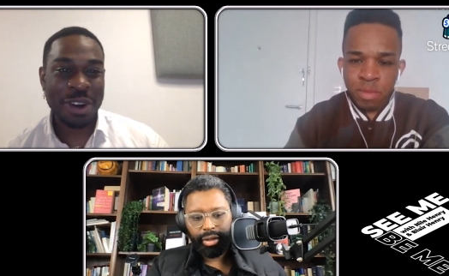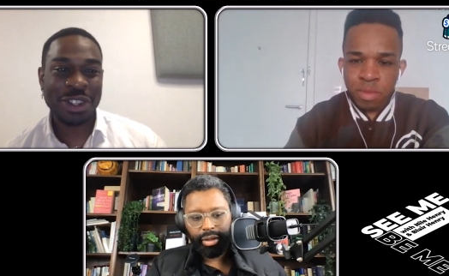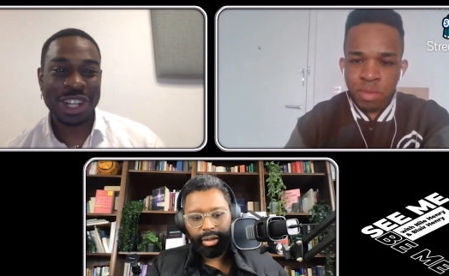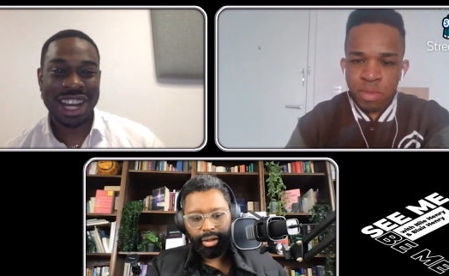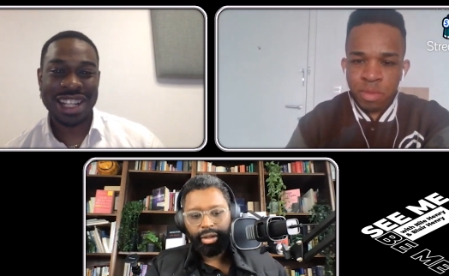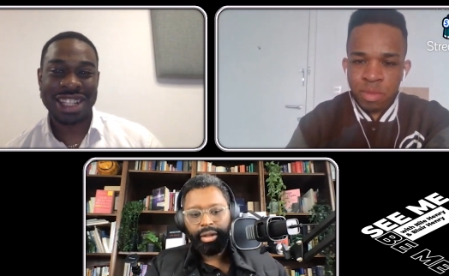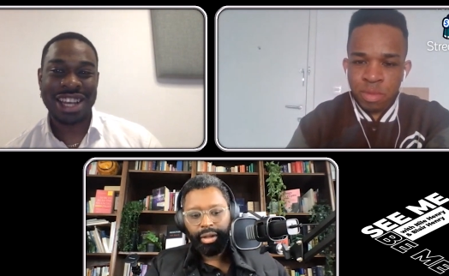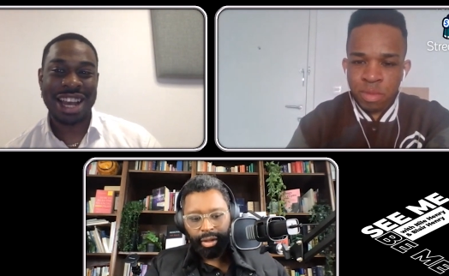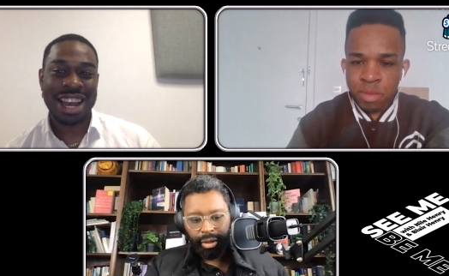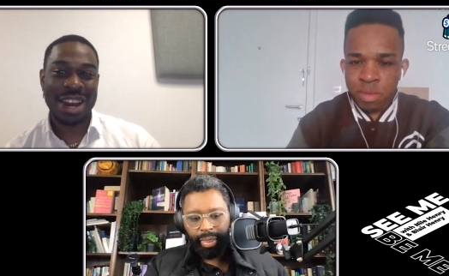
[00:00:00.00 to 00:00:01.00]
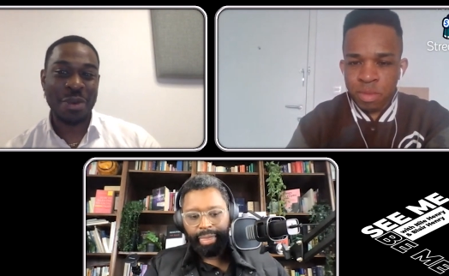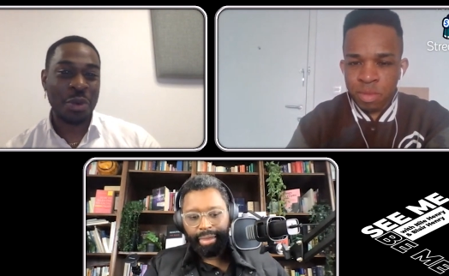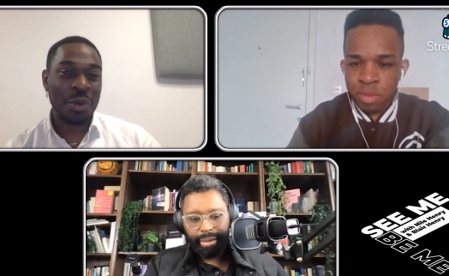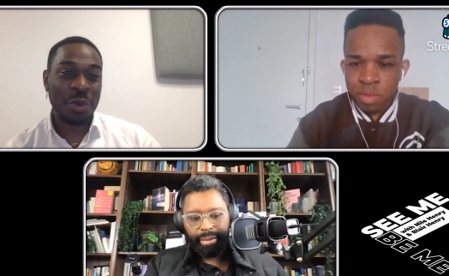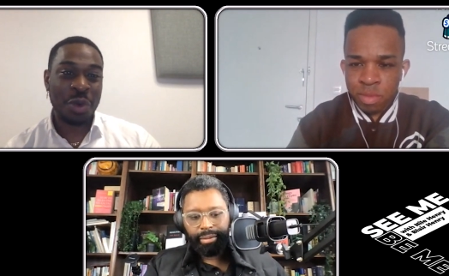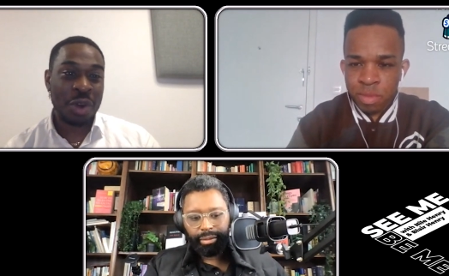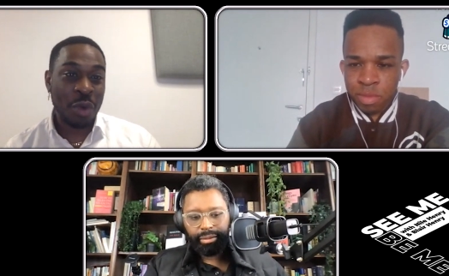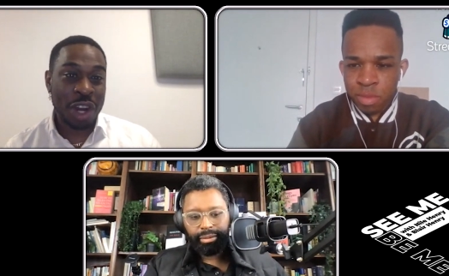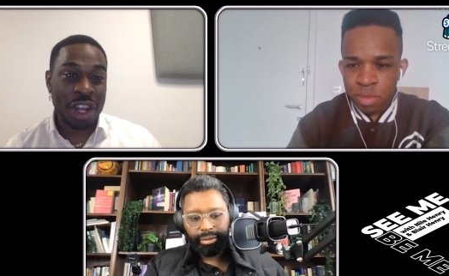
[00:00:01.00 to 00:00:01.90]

Speaker 1: project and what, what